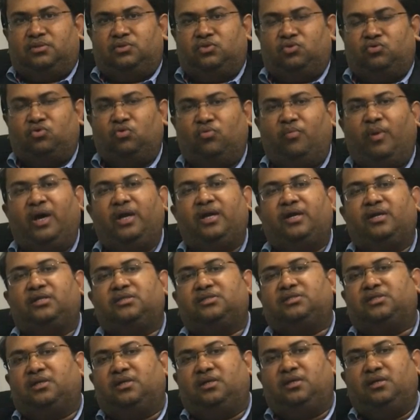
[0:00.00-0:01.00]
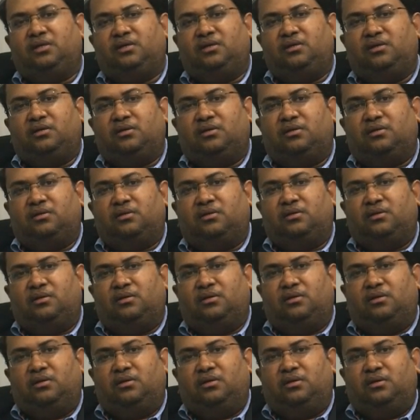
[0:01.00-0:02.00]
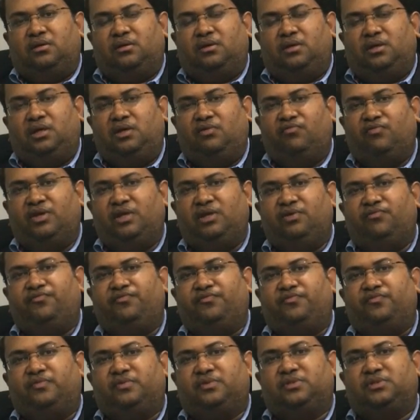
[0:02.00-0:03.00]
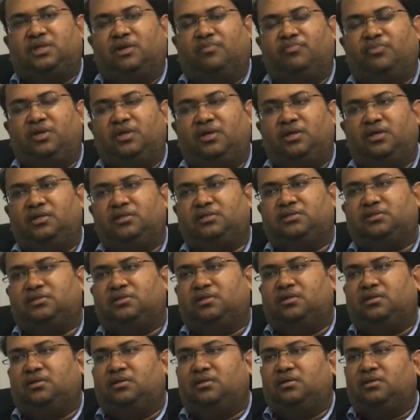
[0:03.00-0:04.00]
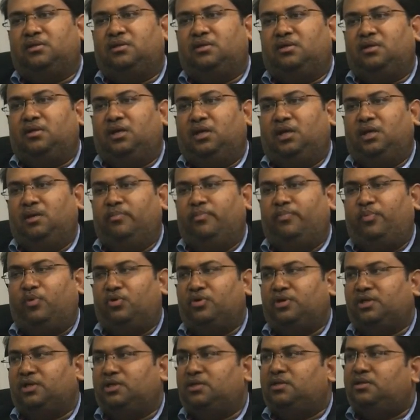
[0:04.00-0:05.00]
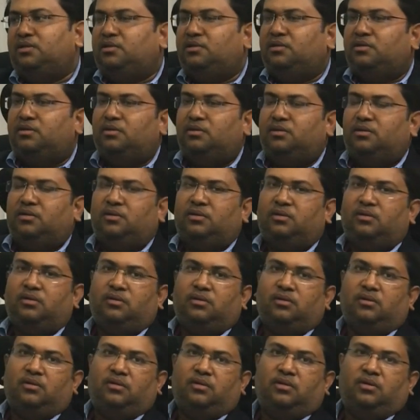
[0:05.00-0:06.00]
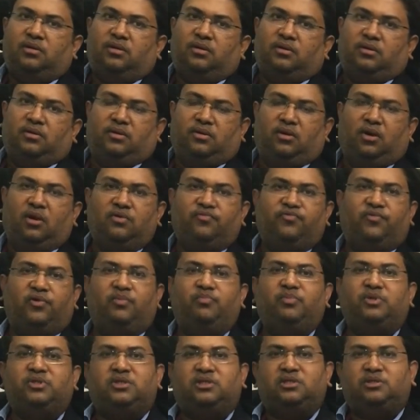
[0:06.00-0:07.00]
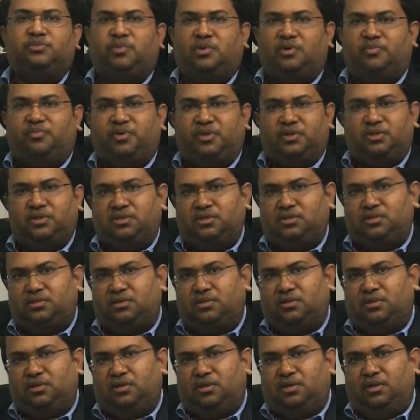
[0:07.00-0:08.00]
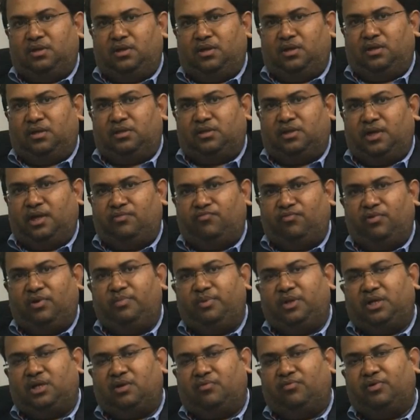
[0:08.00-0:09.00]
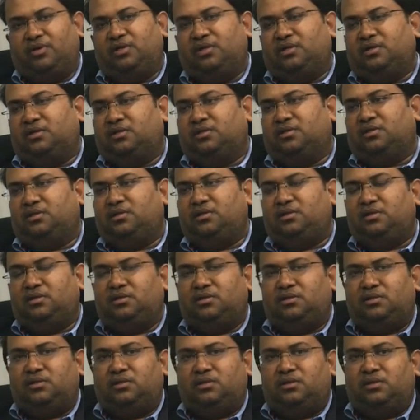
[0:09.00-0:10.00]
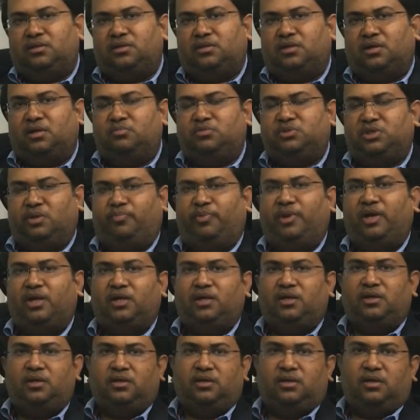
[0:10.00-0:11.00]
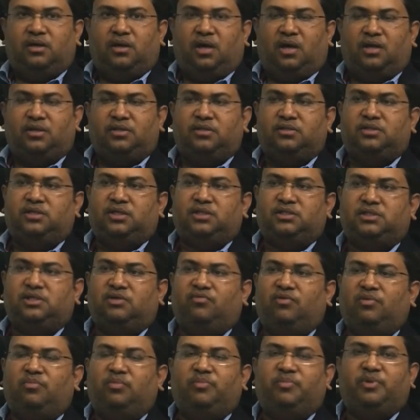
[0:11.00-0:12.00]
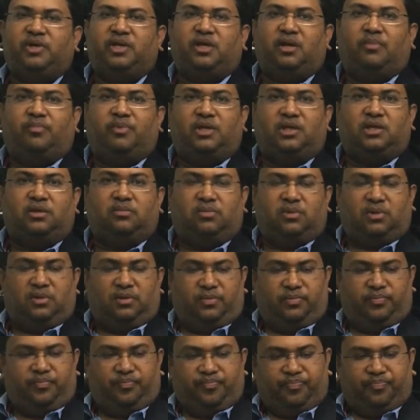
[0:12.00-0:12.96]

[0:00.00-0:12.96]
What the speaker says: So to my understanding, even if something is imported not for business purpose that will be covered under the term supply and the GST will be made applicable.